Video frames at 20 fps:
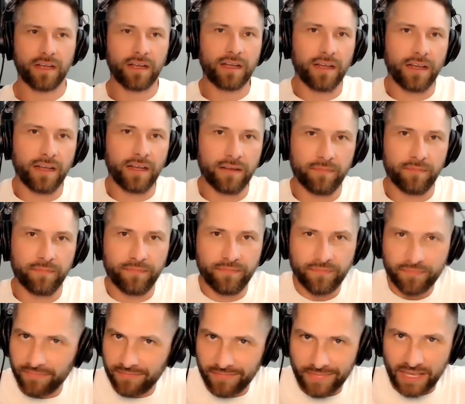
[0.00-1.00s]

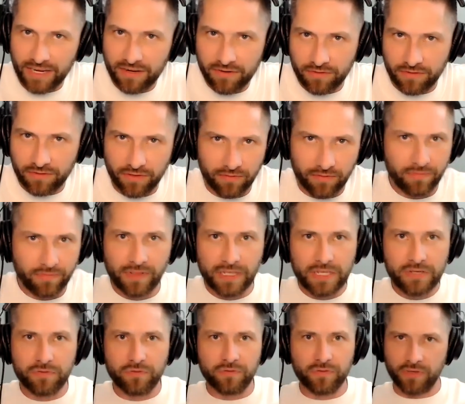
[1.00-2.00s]
I don't
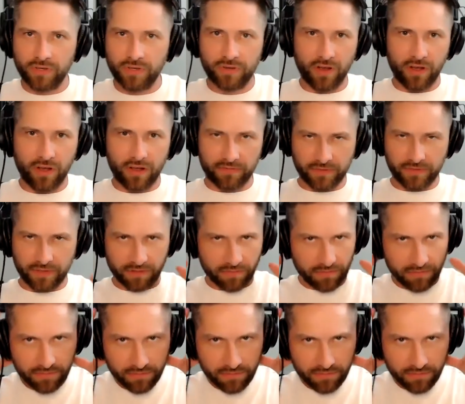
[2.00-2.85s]
lose often,